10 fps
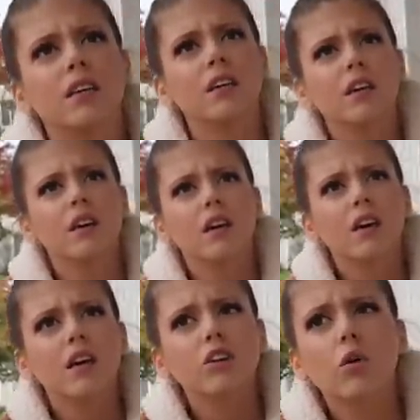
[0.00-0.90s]
Stop
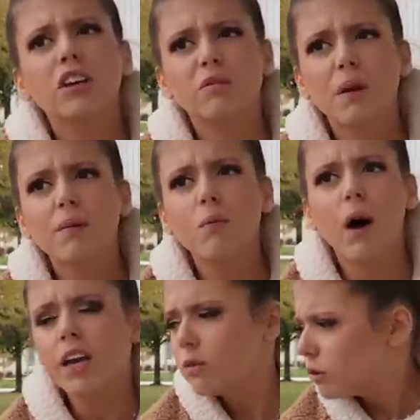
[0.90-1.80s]
pushing me.
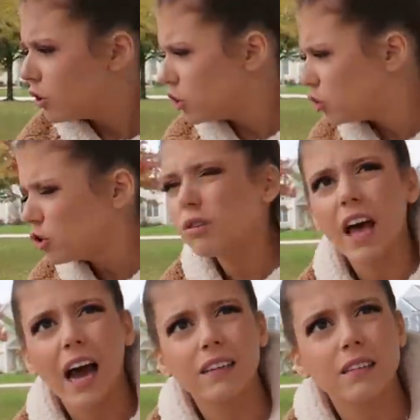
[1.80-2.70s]
Why you would do
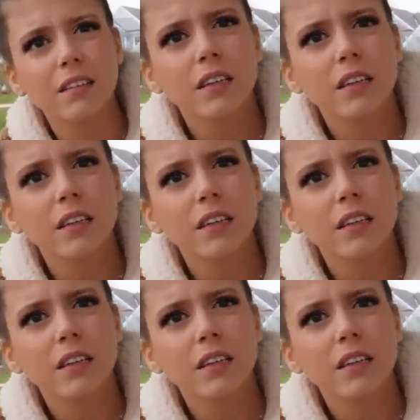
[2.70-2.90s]
that?